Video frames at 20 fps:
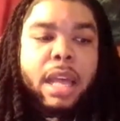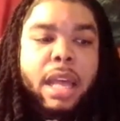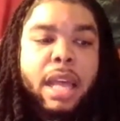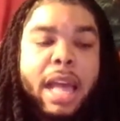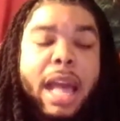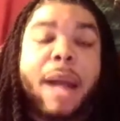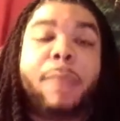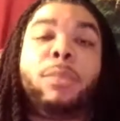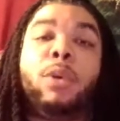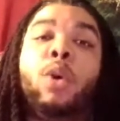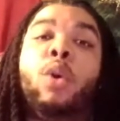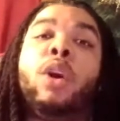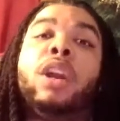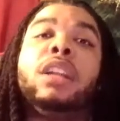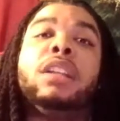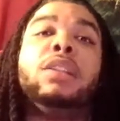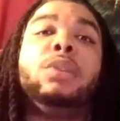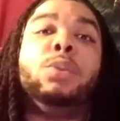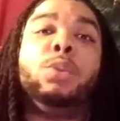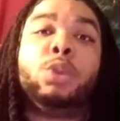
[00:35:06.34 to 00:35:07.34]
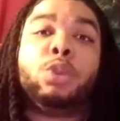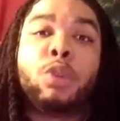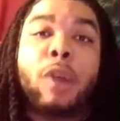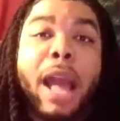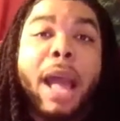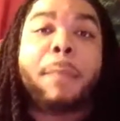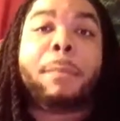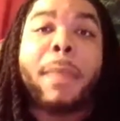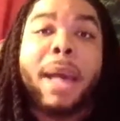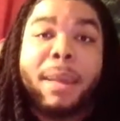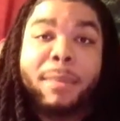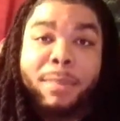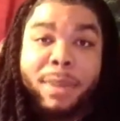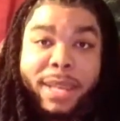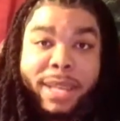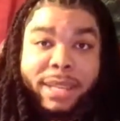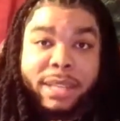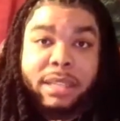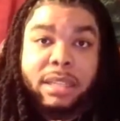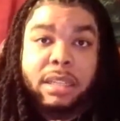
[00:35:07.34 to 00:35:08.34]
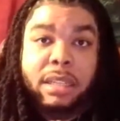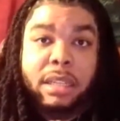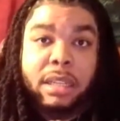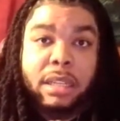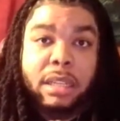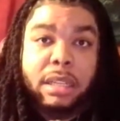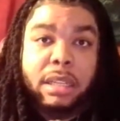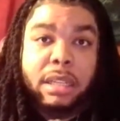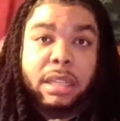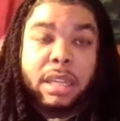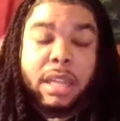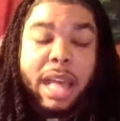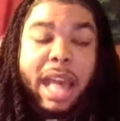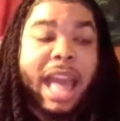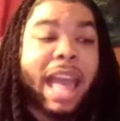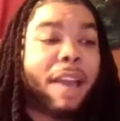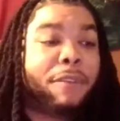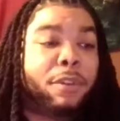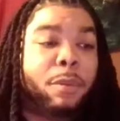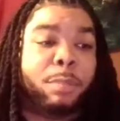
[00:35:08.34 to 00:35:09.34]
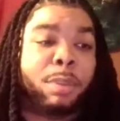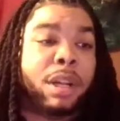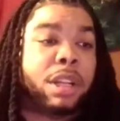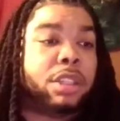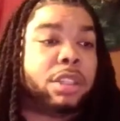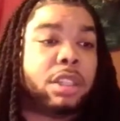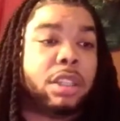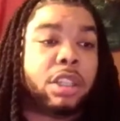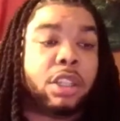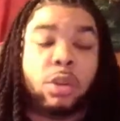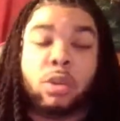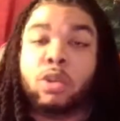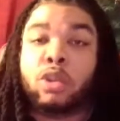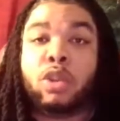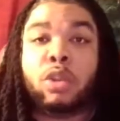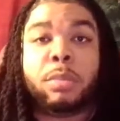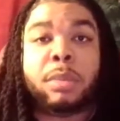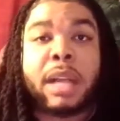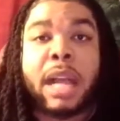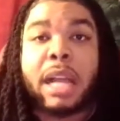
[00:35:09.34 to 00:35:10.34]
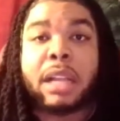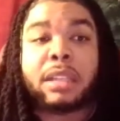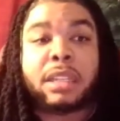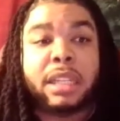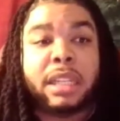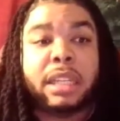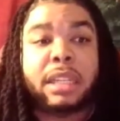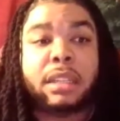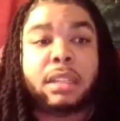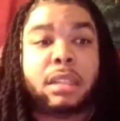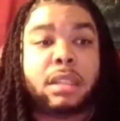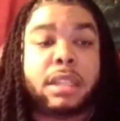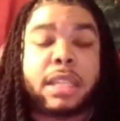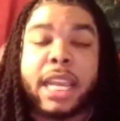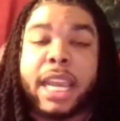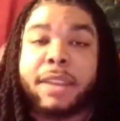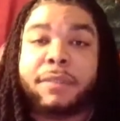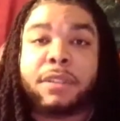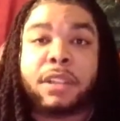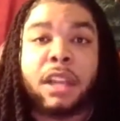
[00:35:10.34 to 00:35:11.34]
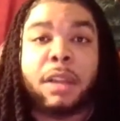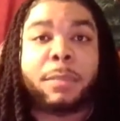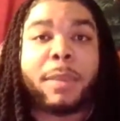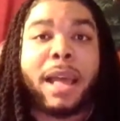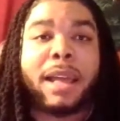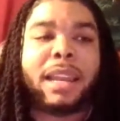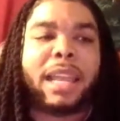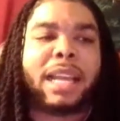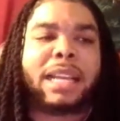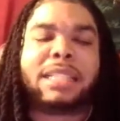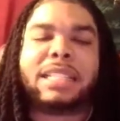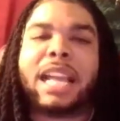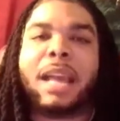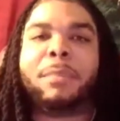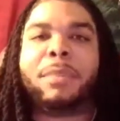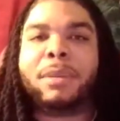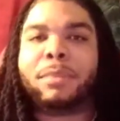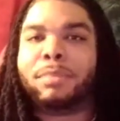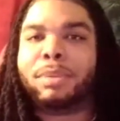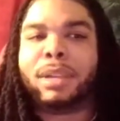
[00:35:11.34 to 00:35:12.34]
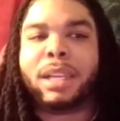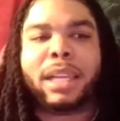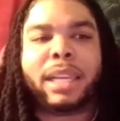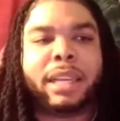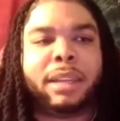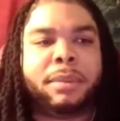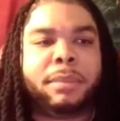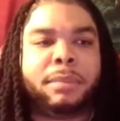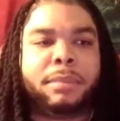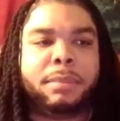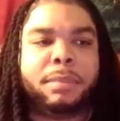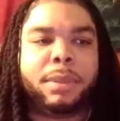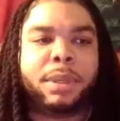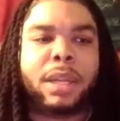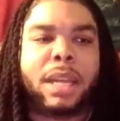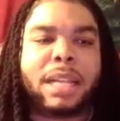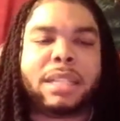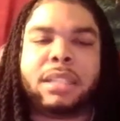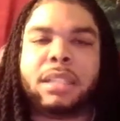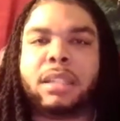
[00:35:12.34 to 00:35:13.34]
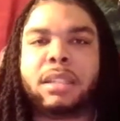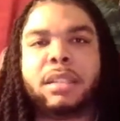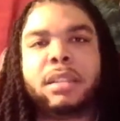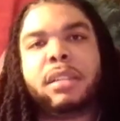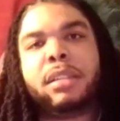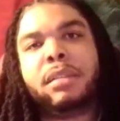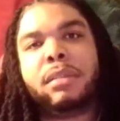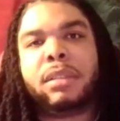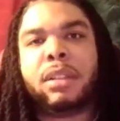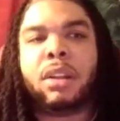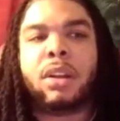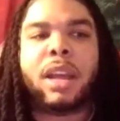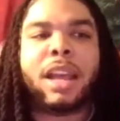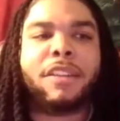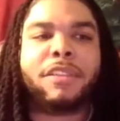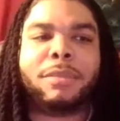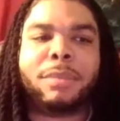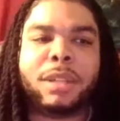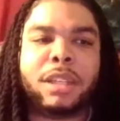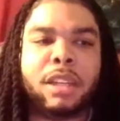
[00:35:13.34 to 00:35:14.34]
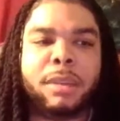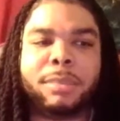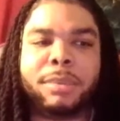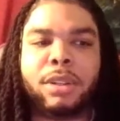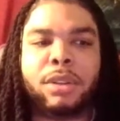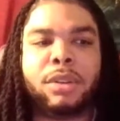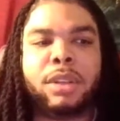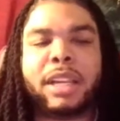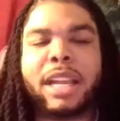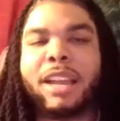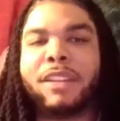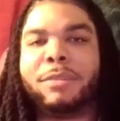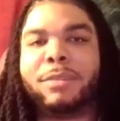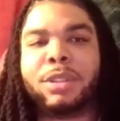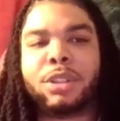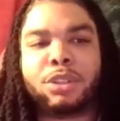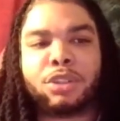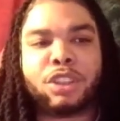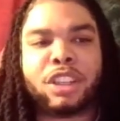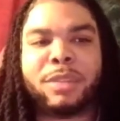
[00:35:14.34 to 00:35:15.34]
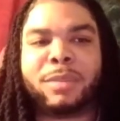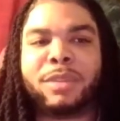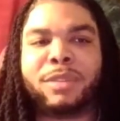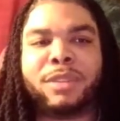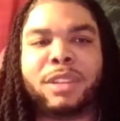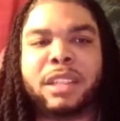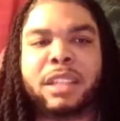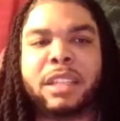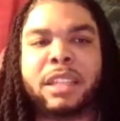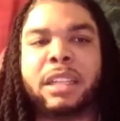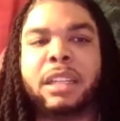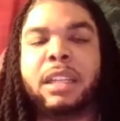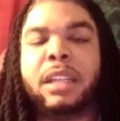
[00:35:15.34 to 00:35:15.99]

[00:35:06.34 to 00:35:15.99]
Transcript: I'm going to try my best. I have a bunch of YouTube content saved up. Like I said, I've been playing, but I just, haven't been uploading, haven't been streaming really.